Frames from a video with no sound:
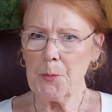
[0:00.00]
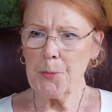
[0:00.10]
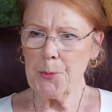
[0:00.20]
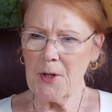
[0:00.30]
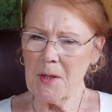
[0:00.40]

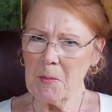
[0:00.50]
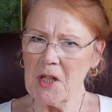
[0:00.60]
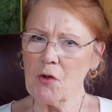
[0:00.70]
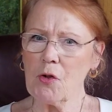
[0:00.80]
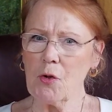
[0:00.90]
pretty
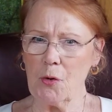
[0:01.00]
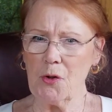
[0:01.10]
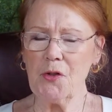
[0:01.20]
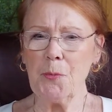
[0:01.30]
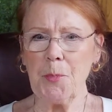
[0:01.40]
much
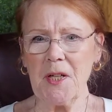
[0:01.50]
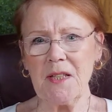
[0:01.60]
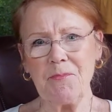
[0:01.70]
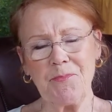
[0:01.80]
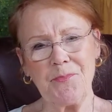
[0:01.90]
good,
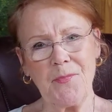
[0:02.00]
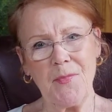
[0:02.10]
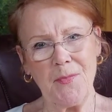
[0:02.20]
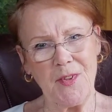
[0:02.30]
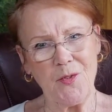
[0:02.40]
but
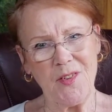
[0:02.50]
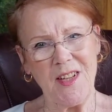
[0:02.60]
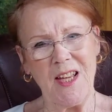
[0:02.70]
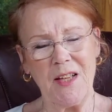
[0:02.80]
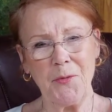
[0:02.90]
you
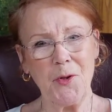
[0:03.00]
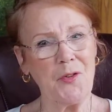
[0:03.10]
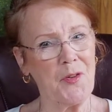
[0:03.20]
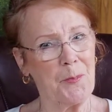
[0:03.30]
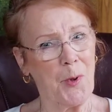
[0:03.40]
see,
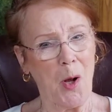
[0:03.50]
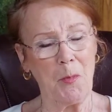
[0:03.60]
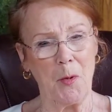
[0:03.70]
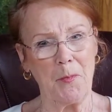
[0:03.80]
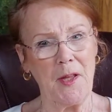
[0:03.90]
there's a
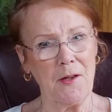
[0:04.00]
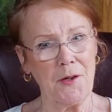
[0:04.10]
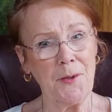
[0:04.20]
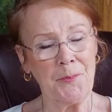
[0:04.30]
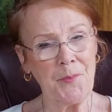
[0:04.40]
problem
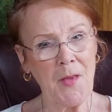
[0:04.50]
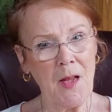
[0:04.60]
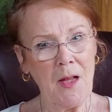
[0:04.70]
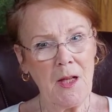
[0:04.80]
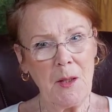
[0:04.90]
there.
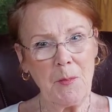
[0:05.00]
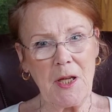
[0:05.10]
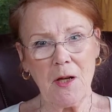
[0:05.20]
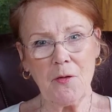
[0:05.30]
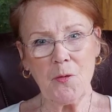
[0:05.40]

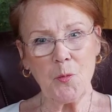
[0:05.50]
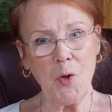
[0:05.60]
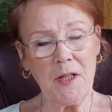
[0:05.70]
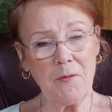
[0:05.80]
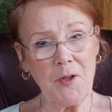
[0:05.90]
Because
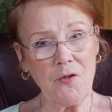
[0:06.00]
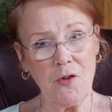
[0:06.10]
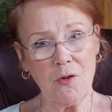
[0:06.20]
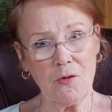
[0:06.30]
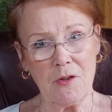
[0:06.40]
one of the
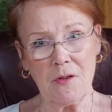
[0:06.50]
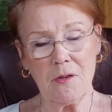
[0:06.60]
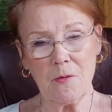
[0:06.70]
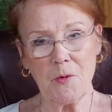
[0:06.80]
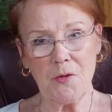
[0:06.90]
children
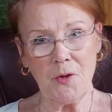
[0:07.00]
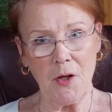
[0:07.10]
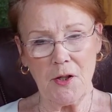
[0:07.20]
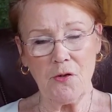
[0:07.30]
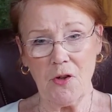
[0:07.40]
was
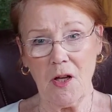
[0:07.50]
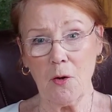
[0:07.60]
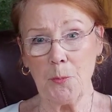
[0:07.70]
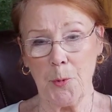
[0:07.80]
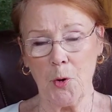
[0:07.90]
not a
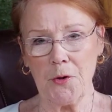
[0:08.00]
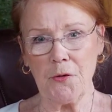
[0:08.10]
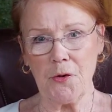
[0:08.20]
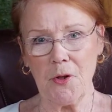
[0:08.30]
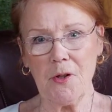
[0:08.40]
child born
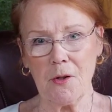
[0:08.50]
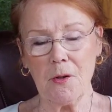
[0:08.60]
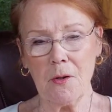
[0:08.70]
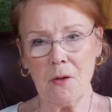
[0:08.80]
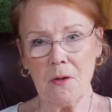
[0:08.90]
to
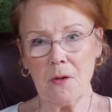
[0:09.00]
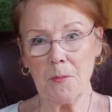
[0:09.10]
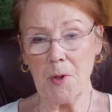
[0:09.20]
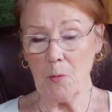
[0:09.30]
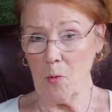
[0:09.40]
her,
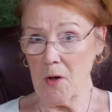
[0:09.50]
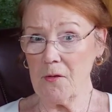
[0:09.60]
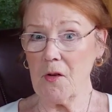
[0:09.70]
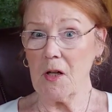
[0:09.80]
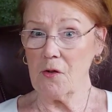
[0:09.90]
but
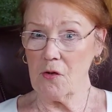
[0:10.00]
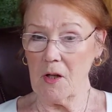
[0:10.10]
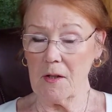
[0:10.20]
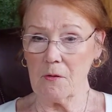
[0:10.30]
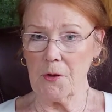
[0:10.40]
was a
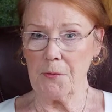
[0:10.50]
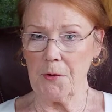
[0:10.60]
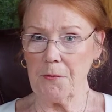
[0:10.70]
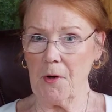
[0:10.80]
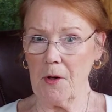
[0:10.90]
child
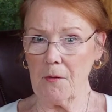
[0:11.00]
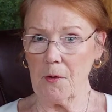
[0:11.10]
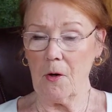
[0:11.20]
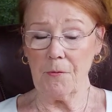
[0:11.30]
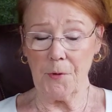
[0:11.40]

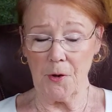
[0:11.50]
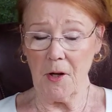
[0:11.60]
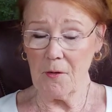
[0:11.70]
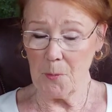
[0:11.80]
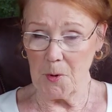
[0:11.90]
of her
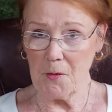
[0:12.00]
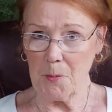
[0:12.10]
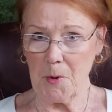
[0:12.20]
husband's,